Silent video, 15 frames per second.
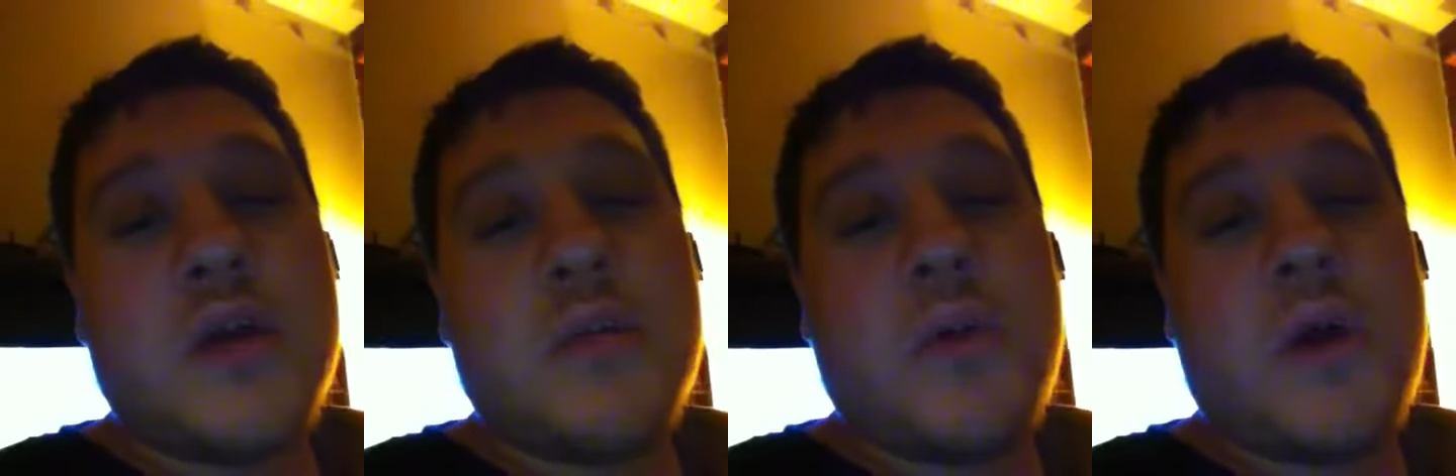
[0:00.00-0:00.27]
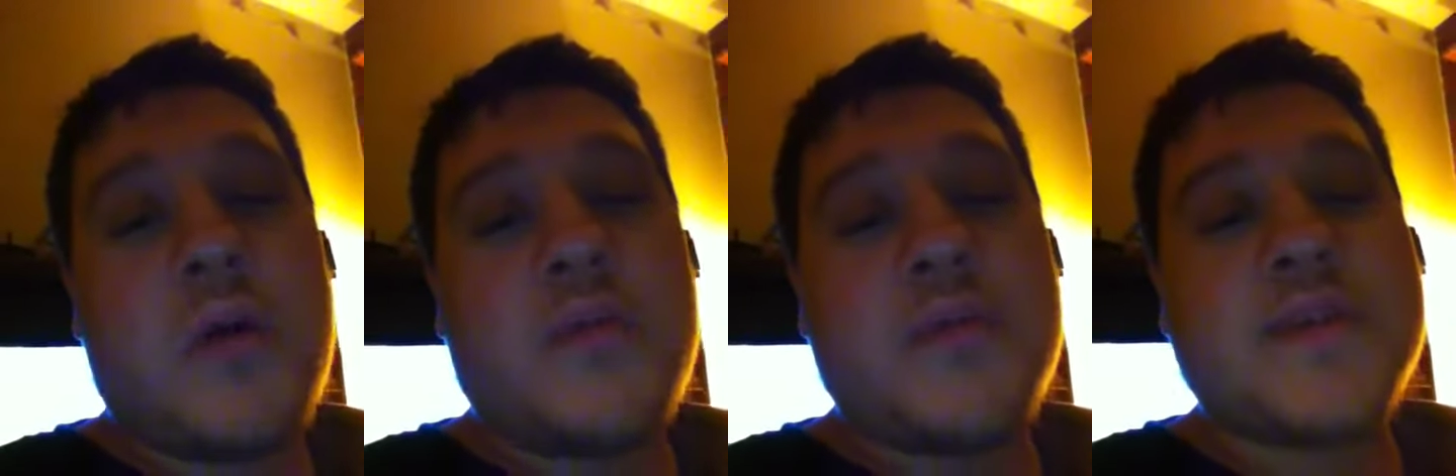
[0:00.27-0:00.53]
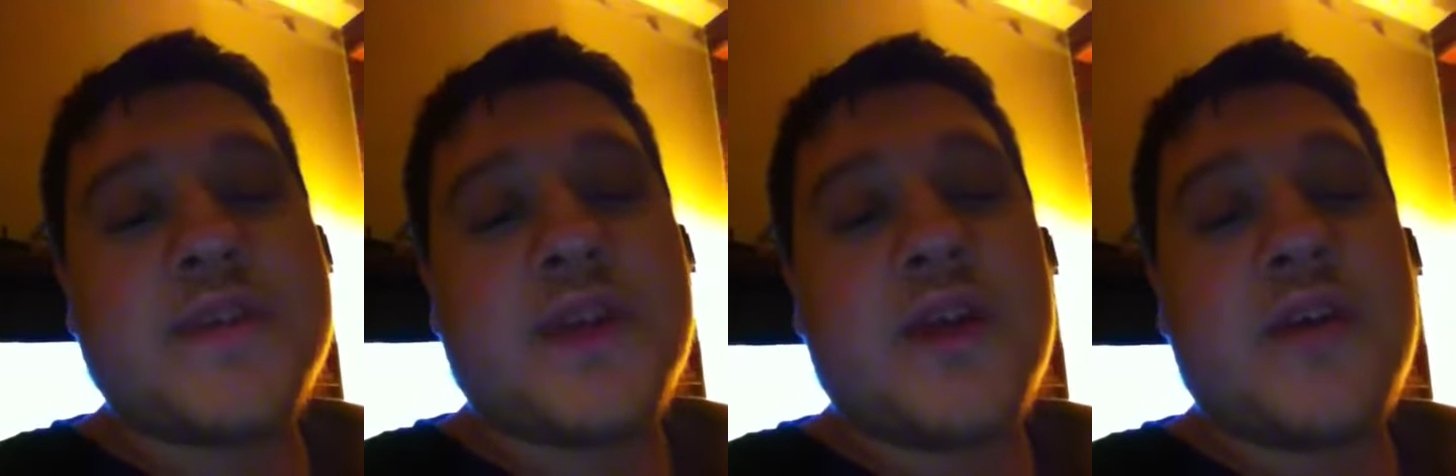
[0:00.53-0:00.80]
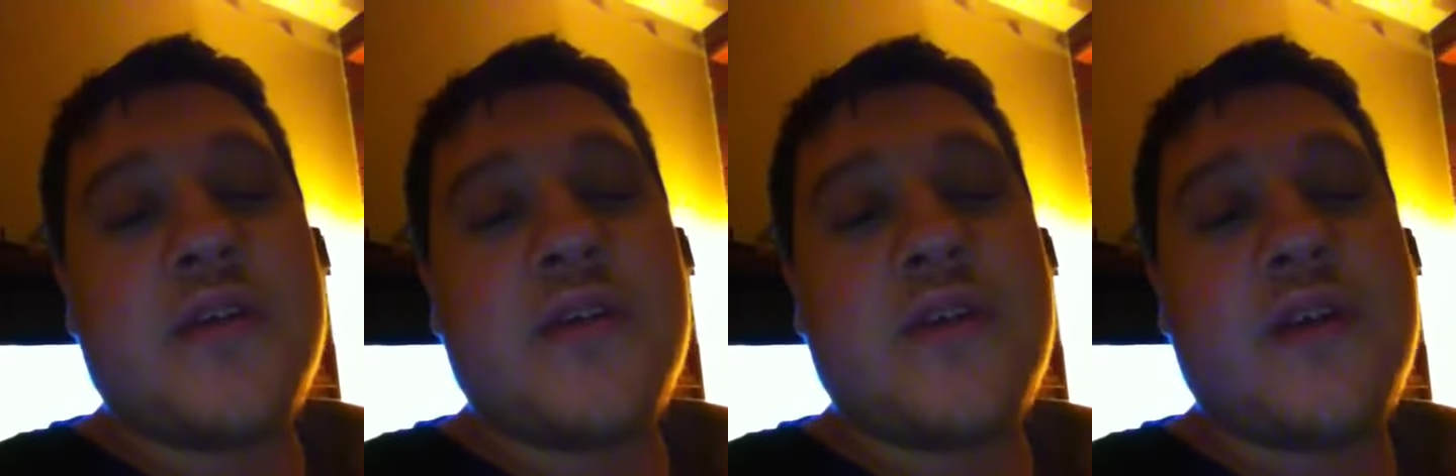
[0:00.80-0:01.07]
well we'll see
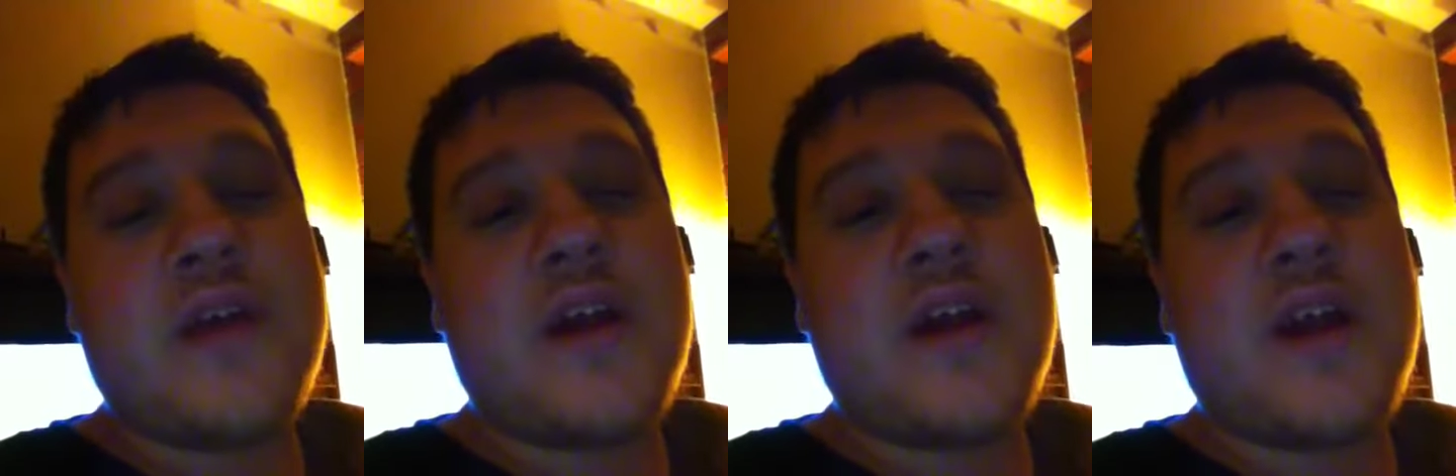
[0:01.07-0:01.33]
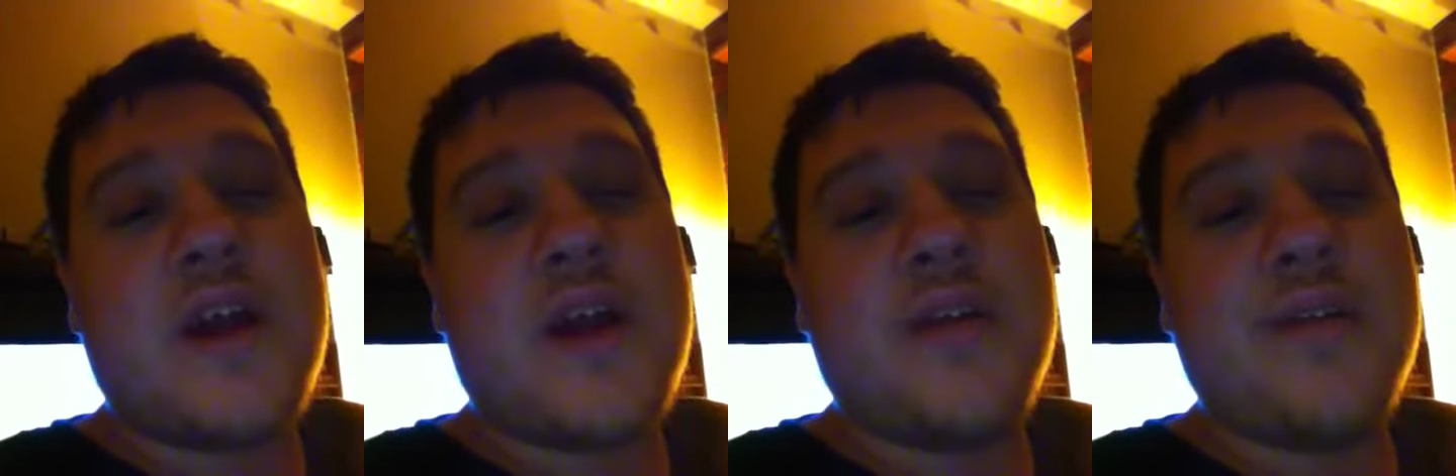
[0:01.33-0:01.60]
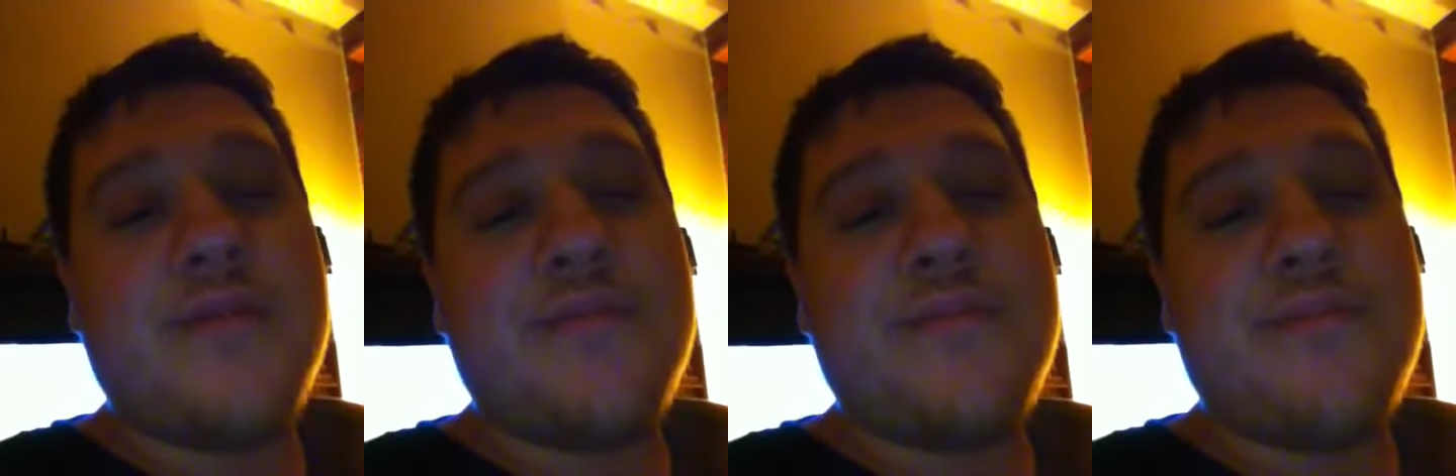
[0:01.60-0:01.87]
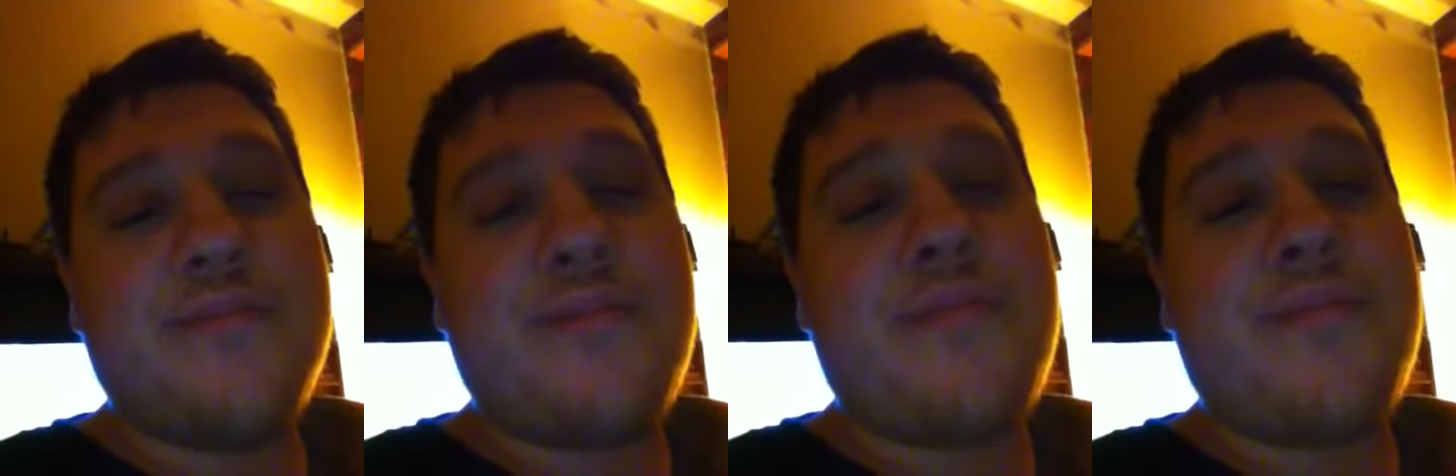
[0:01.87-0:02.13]
you then